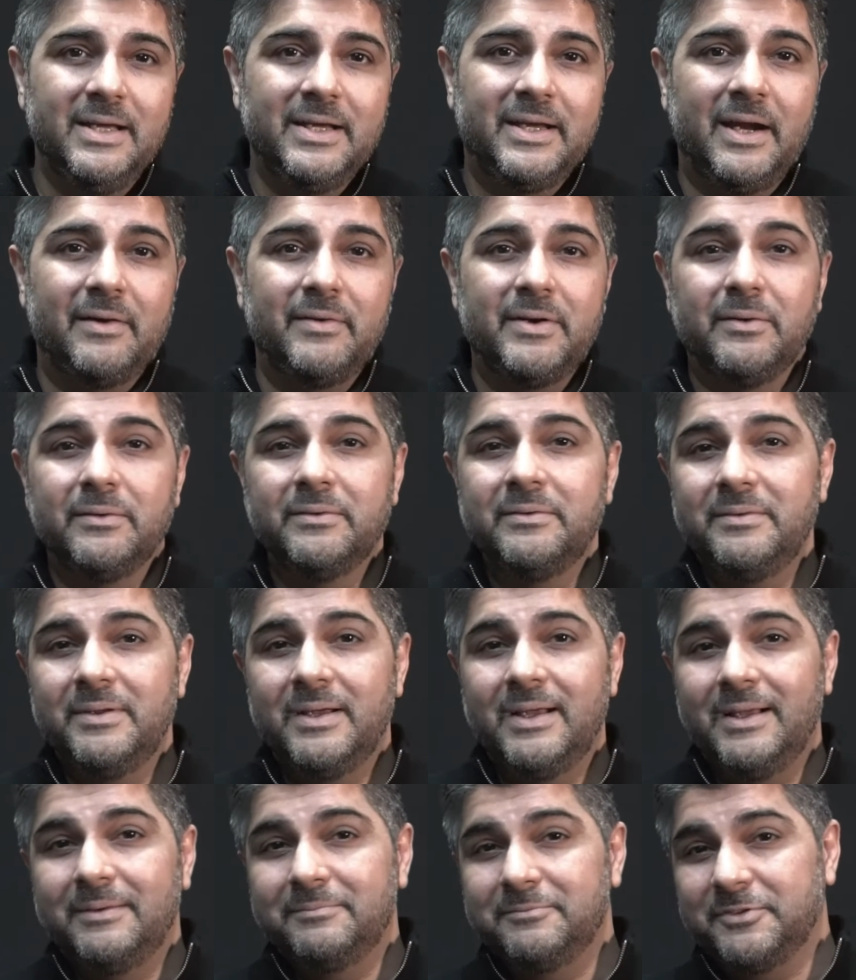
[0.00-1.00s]
Carry
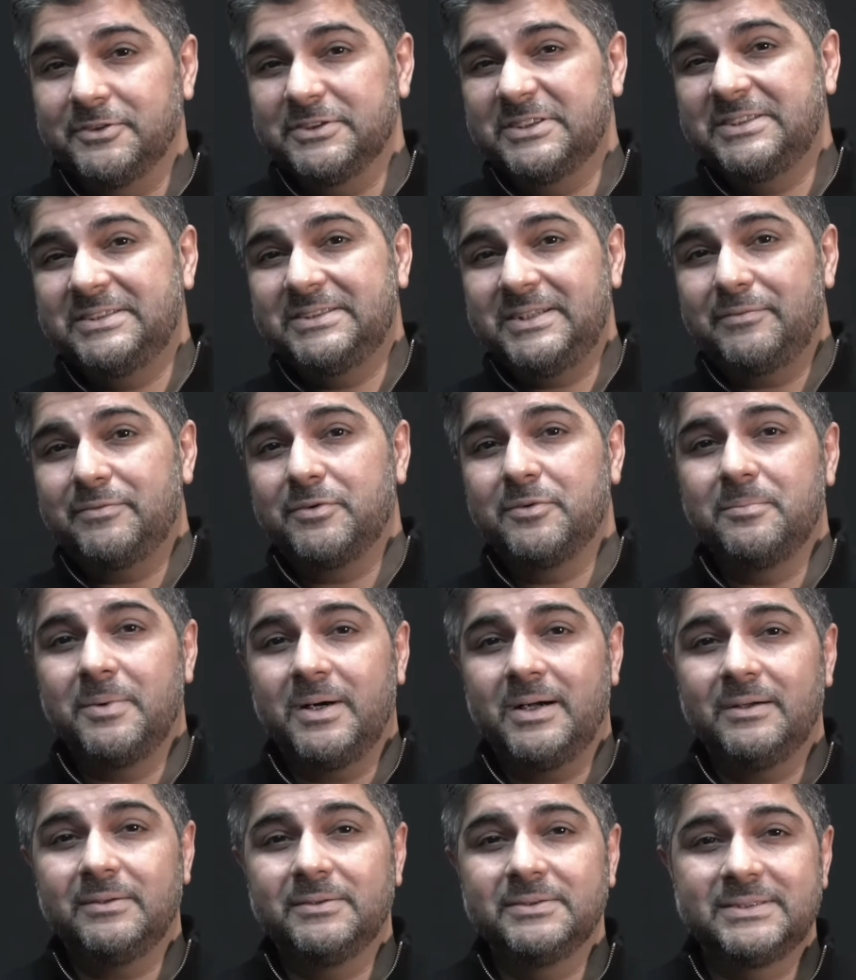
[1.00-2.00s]
on for several
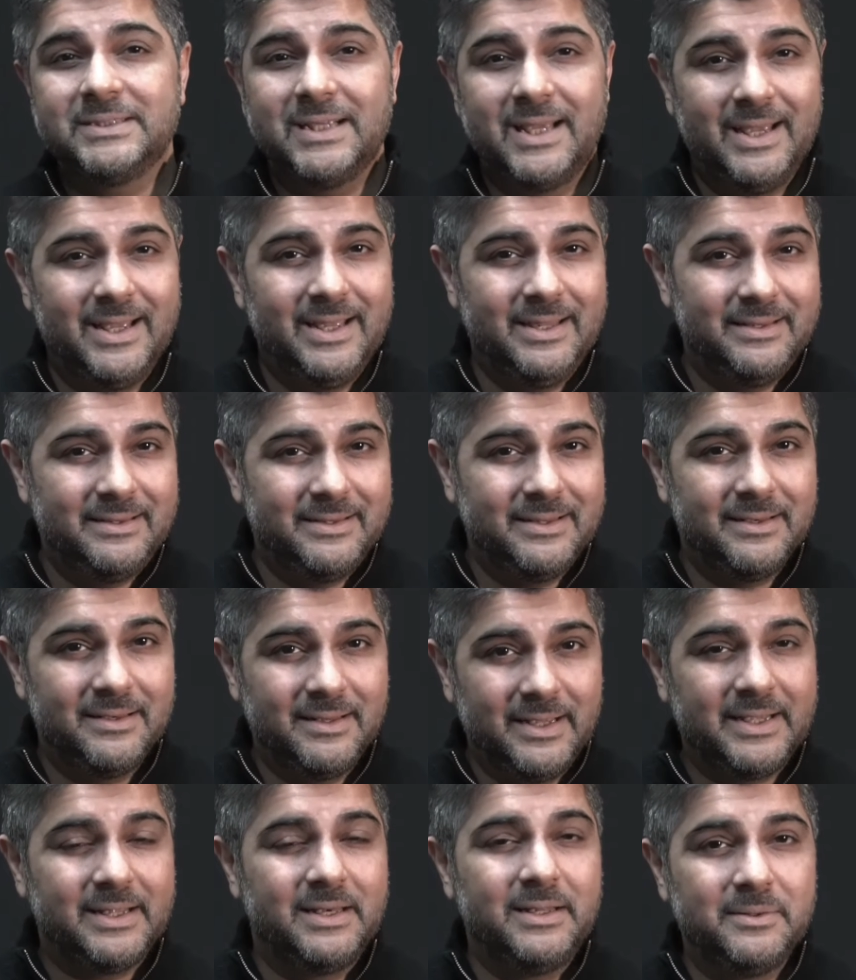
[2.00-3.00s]
miles and the
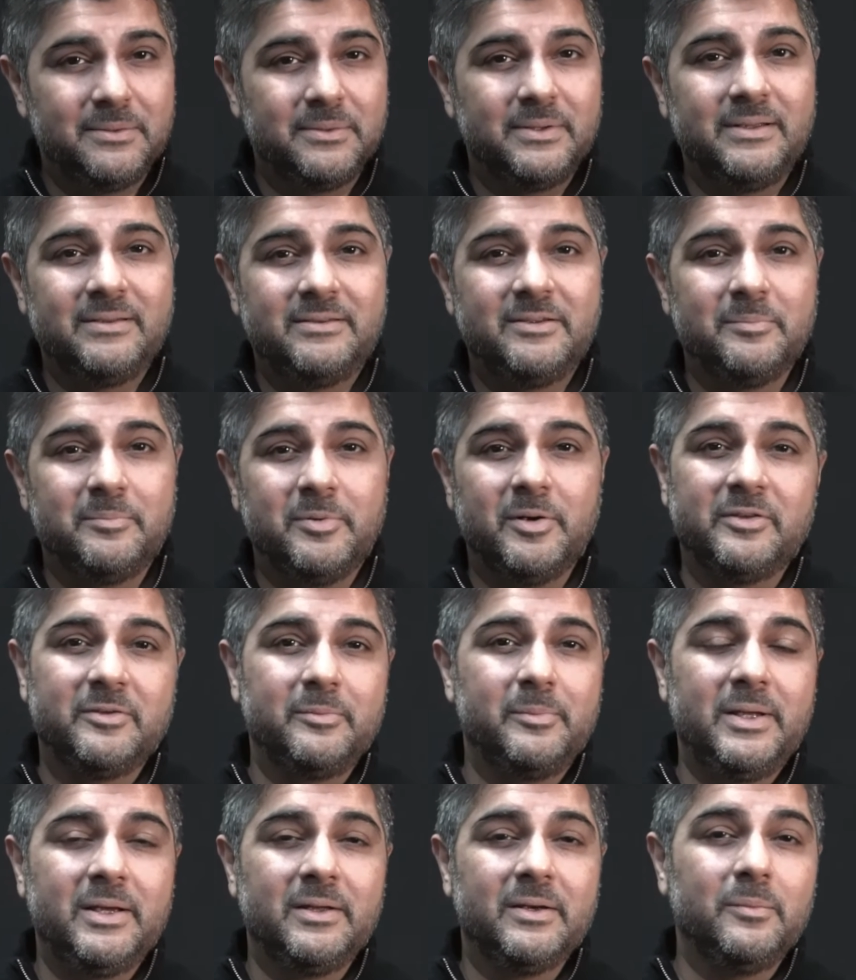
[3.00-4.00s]
likelihood is you're
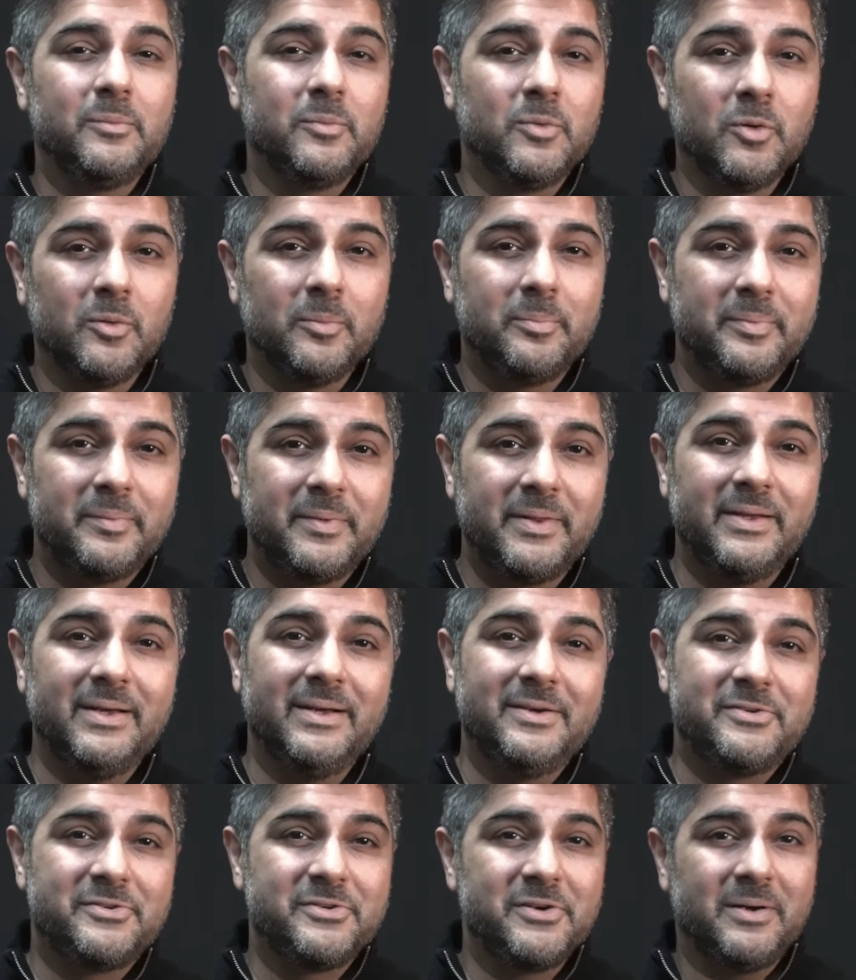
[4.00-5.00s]
possibly going to warp
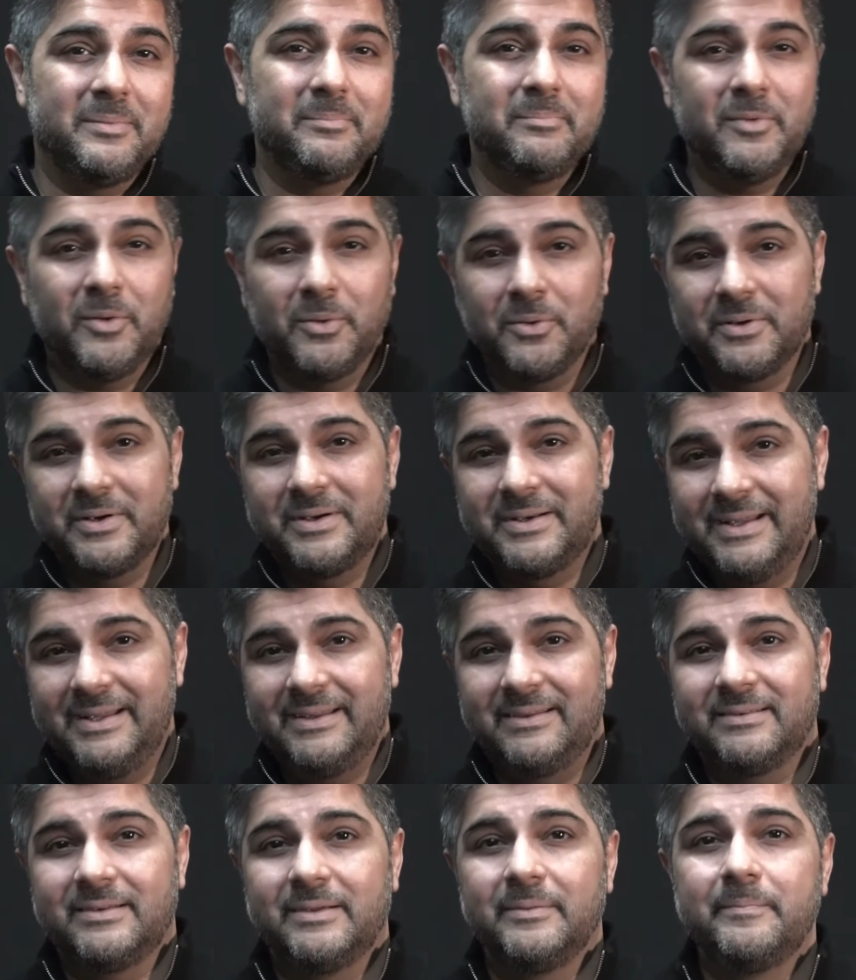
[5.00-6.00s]
a drum or a
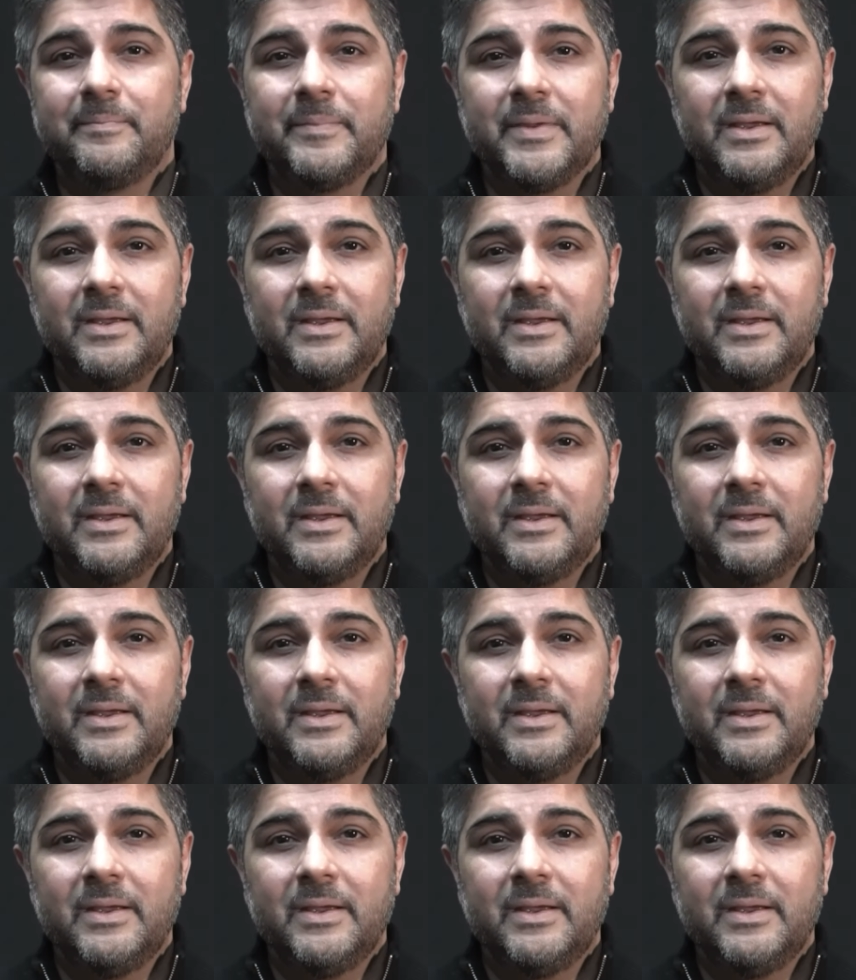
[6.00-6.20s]
disc.